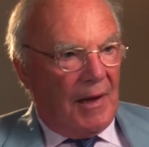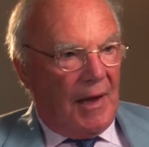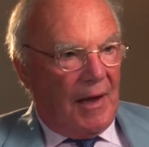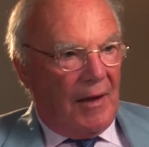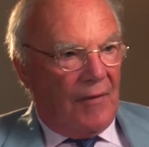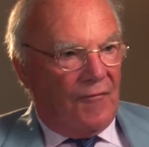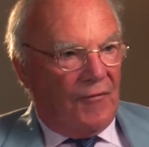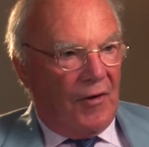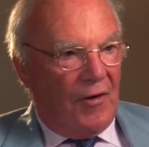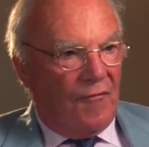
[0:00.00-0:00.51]

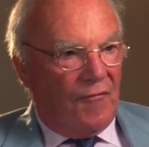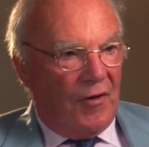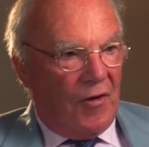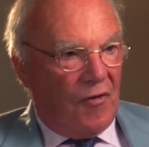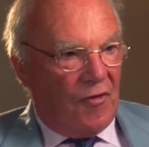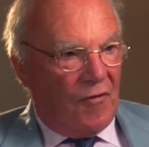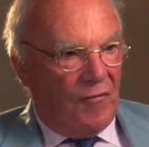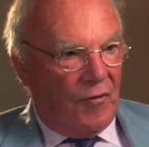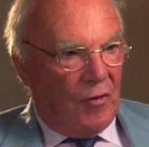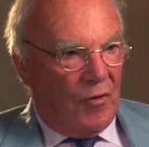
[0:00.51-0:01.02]

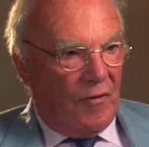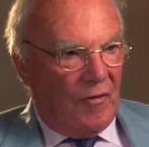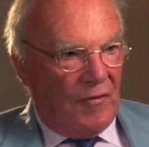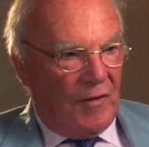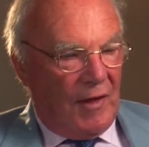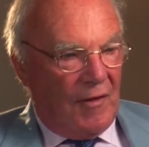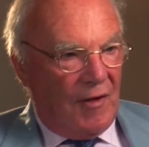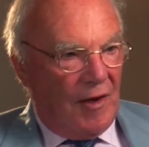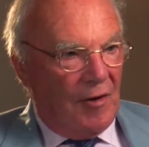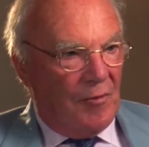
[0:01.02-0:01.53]
first of all,
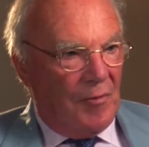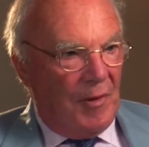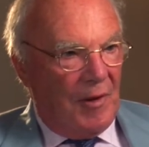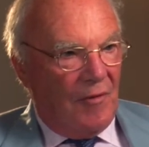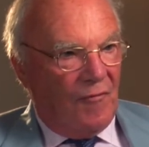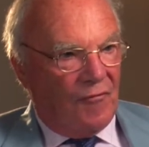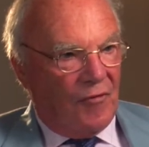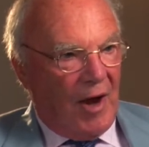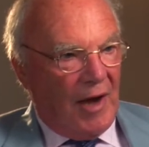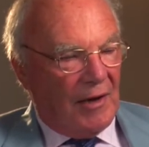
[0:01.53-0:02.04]
they seemed to be
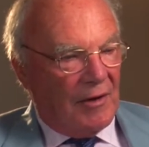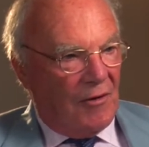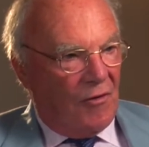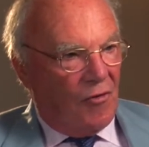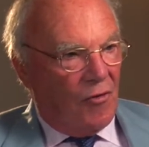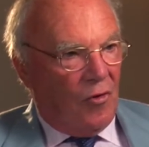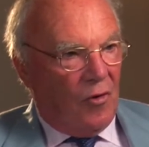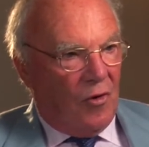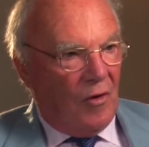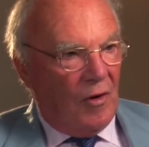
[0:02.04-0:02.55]
afraid to
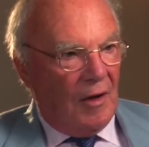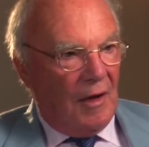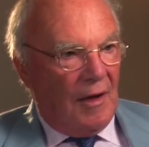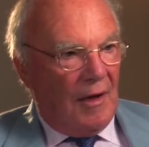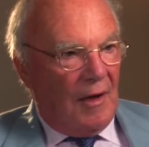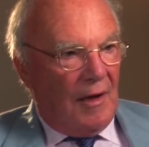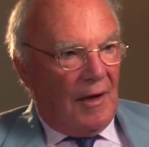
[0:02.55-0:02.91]
talk.